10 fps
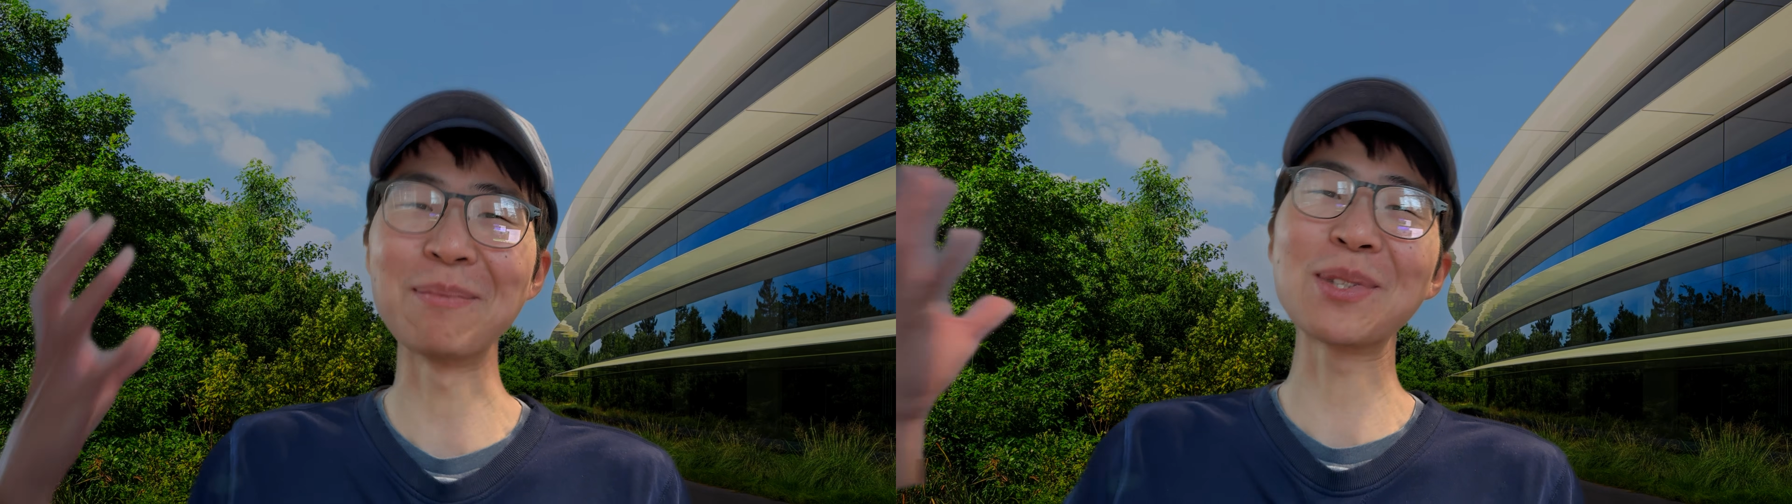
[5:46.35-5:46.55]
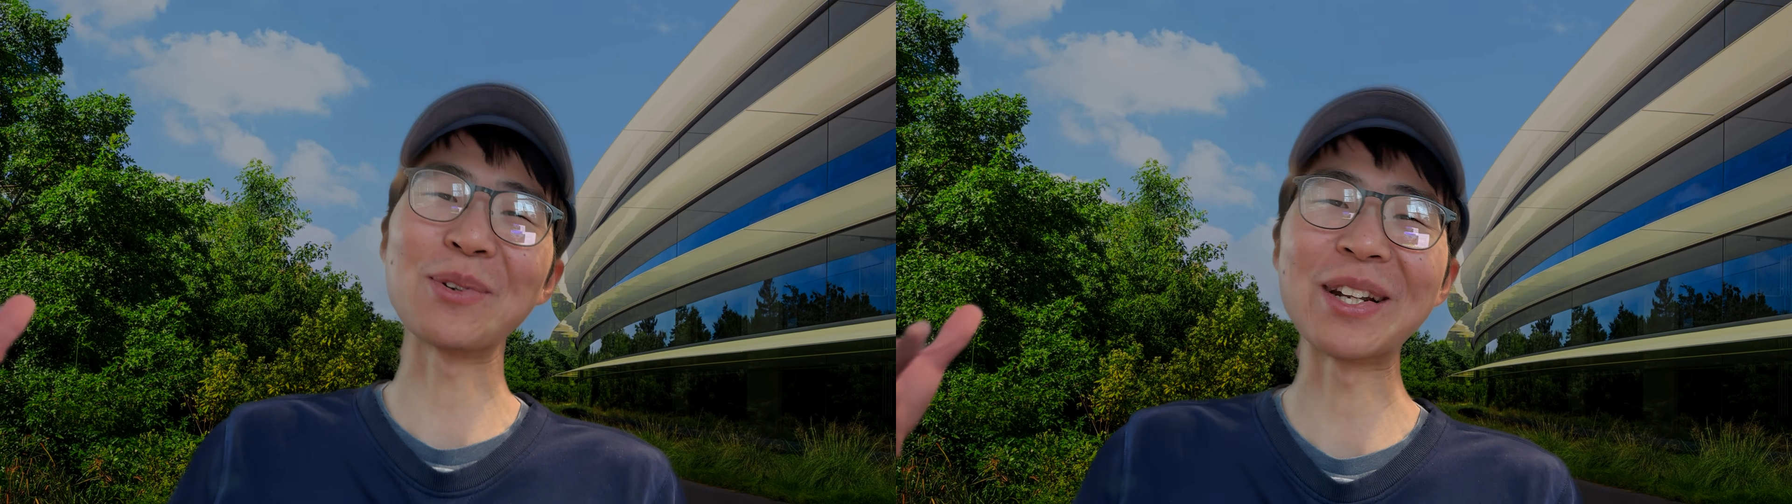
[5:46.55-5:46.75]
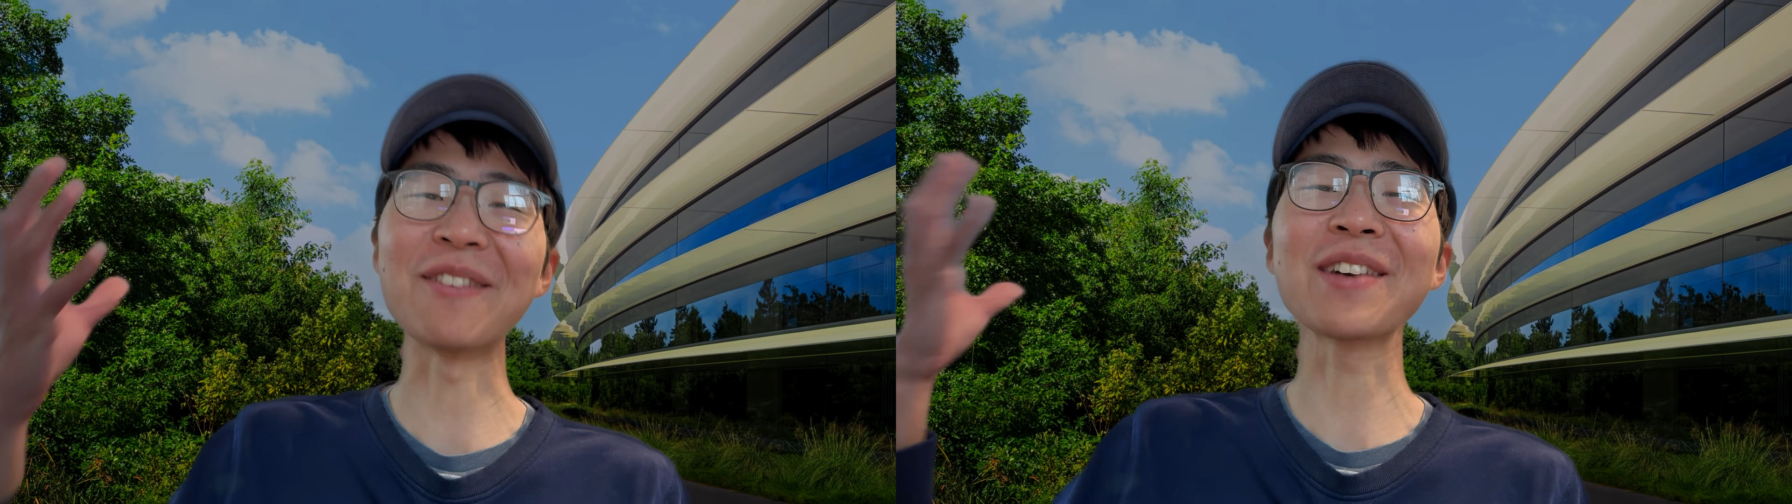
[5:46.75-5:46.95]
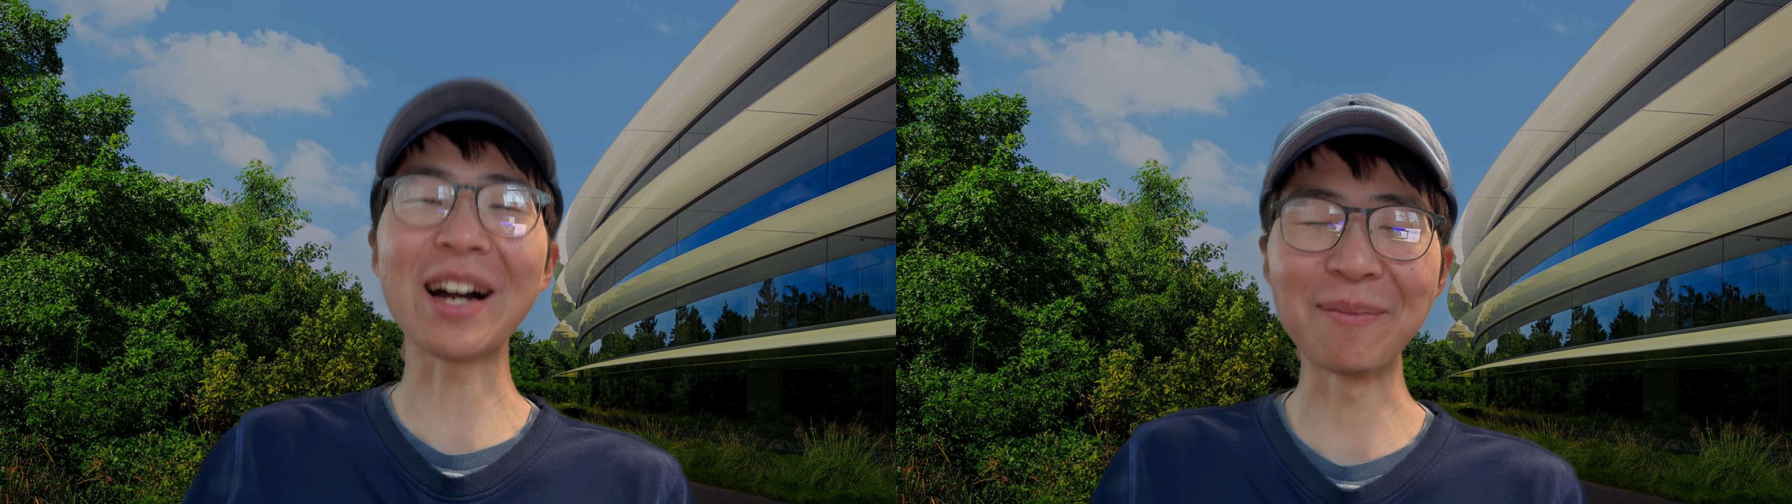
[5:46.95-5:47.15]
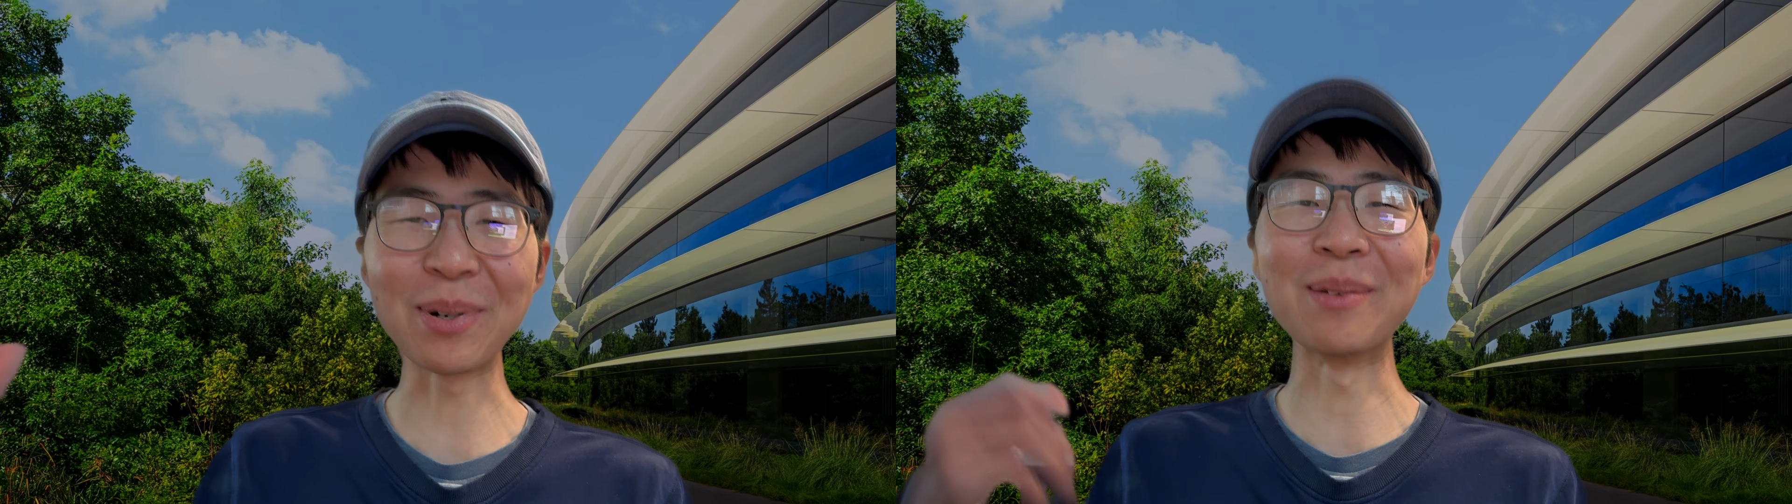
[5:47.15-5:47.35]
sort of
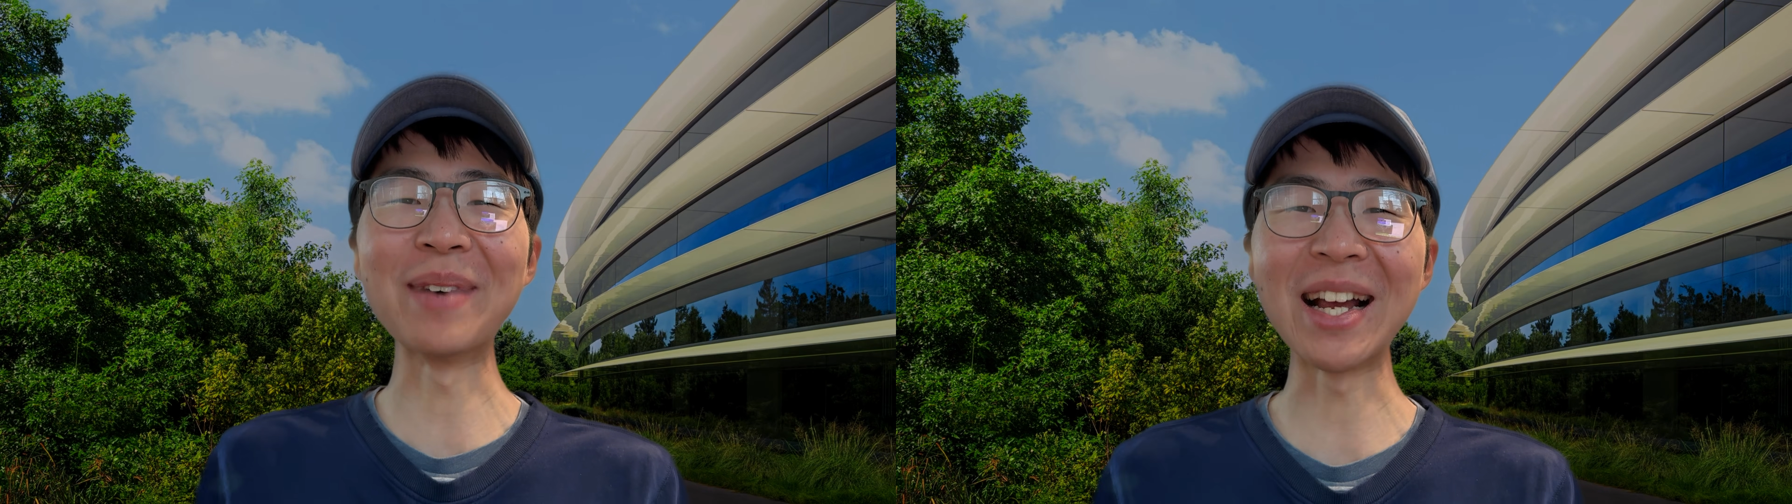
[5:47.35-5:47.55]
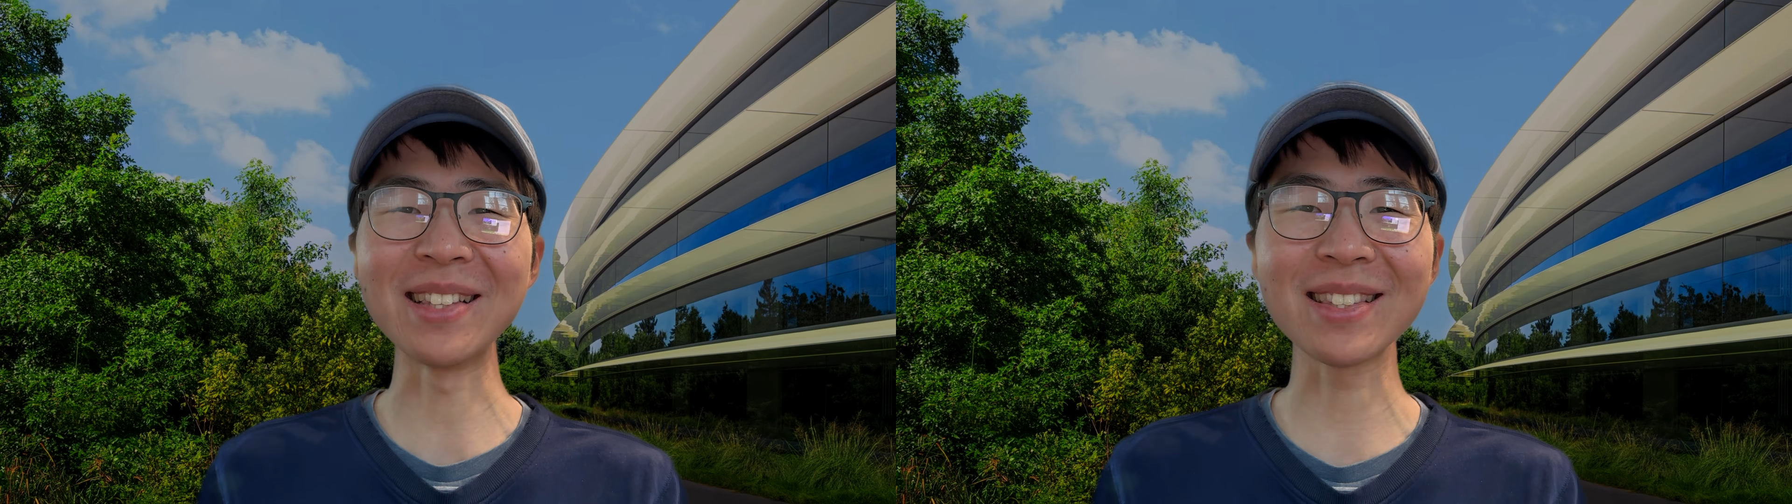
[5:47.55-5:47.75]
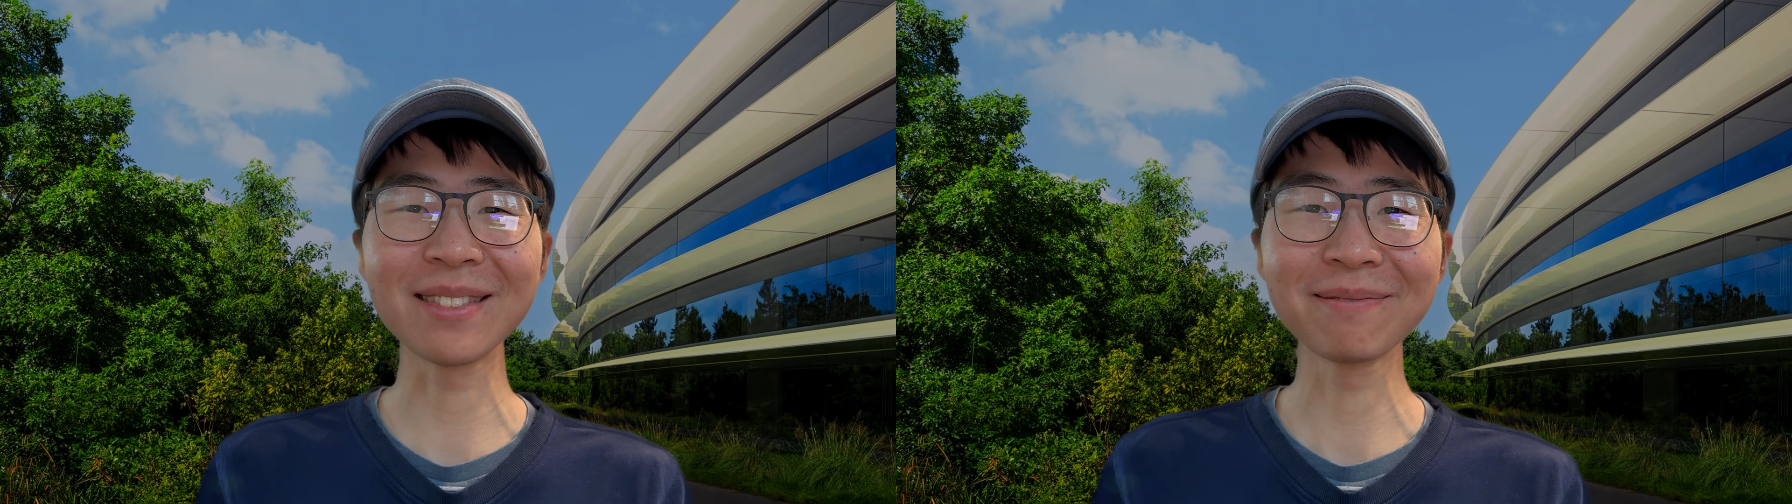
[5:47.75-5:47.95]
compromise.